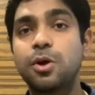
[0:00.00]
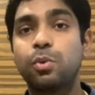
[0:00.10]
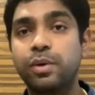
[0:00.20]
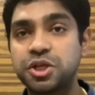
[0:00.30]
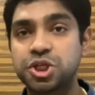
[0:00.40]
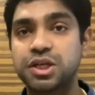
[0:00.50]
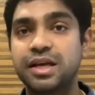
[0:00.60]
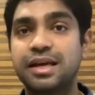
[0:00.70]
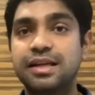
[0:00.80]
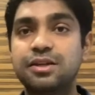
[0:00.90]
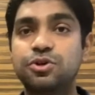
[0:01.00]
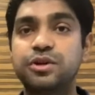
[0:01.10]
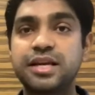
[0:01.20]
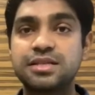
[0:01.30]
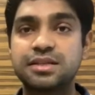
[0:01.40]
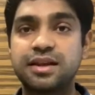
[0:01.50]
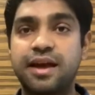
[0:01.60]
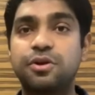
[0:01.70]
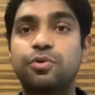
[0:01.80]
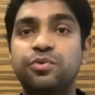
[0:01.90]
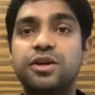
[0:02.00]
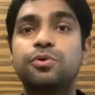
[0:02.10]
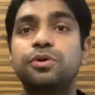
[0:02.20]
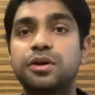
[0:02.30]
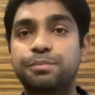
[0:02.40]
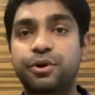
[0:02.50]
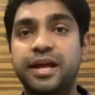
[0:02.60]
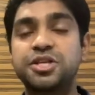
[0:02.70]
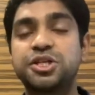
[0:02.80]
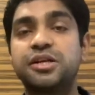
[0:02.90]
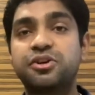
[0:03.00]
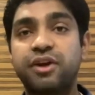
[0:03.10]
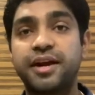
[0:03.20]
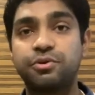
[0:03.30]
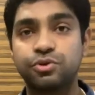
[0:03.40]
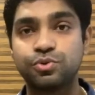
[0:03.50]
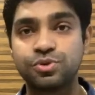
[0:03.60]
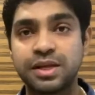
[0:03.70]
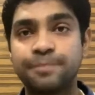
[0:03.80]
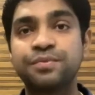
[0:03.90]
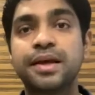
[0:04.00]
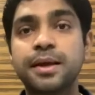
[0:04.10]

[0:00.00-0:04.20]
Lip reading: which in today's scenario we don't potentially try to use them.